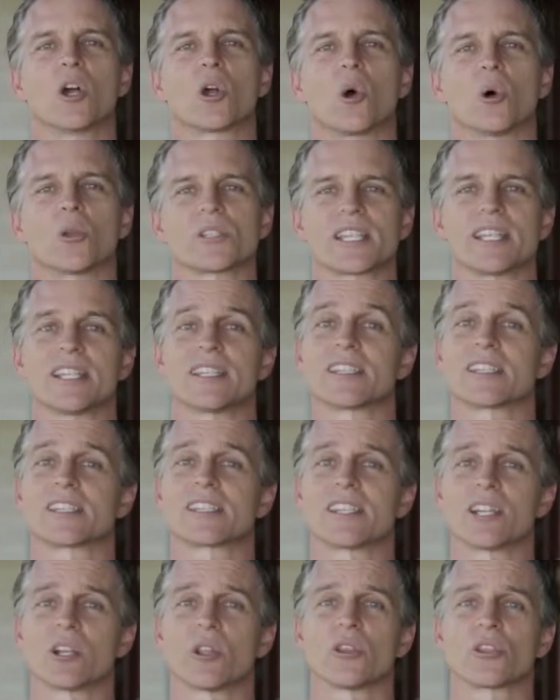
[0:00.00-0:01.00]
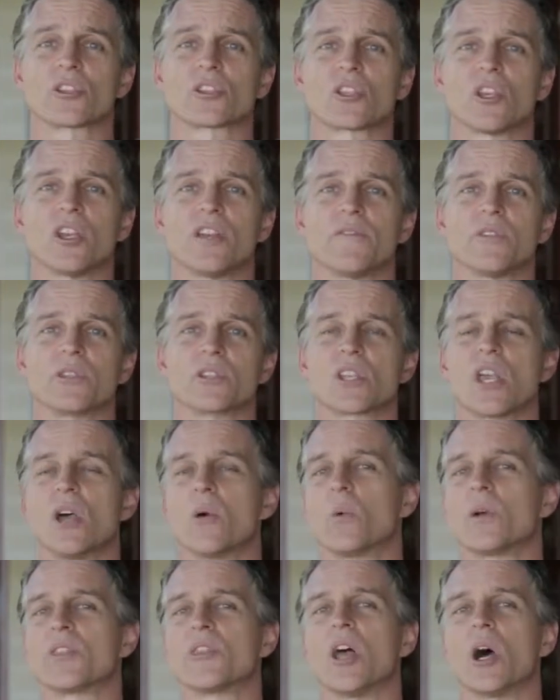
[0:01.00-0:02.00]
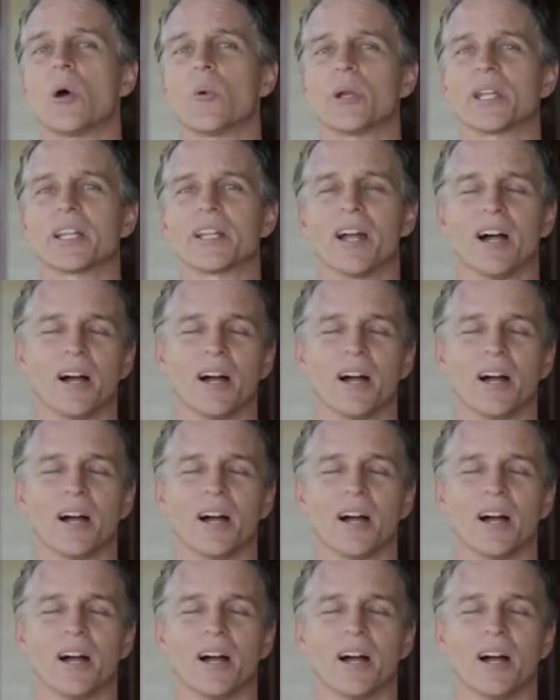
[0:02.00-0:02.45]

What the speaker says: causing it to sit on the surface with nowhere to